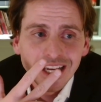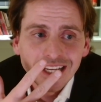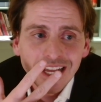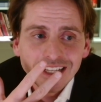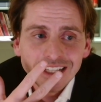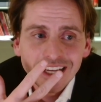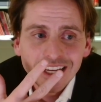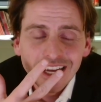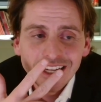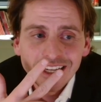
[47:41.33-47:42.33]
and and
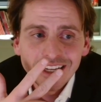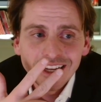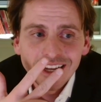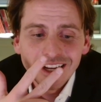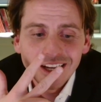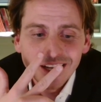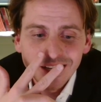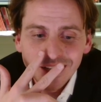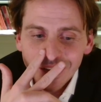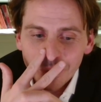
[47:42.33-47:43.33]
and
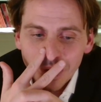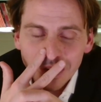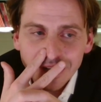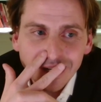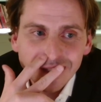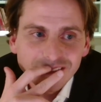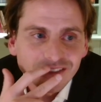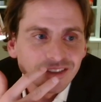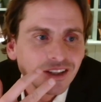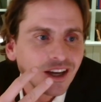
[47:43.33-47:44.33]
uh, whether that
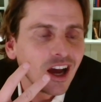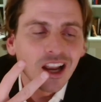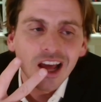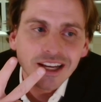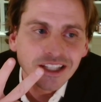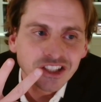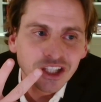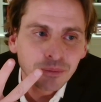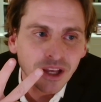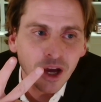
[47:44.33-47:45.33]
is aligning
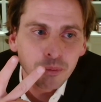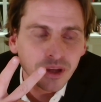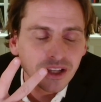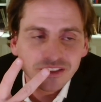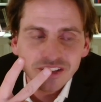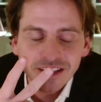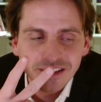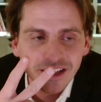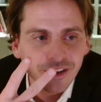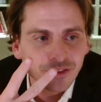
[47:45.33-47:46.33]
GPLP
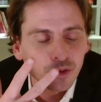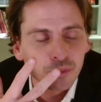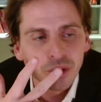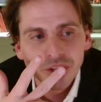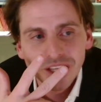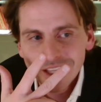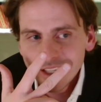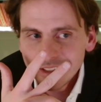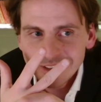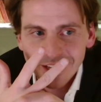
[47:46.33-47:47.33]
incentives or building
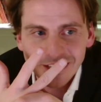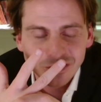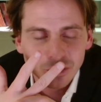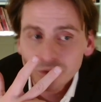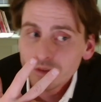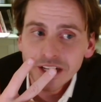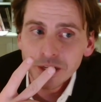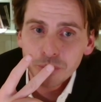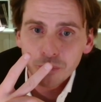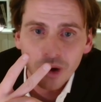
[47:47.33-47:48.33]
indices or
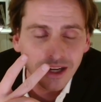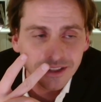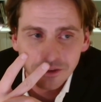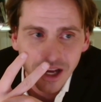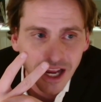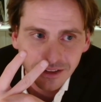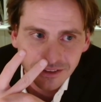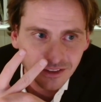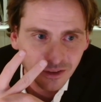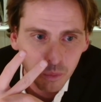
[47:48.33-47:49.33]
creating proprietary
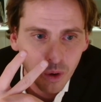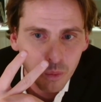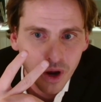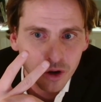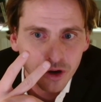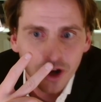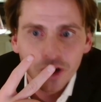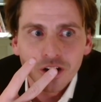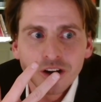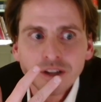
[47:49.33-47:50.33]
axes in one way or
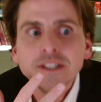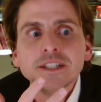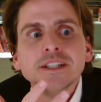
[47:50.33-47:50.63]
another,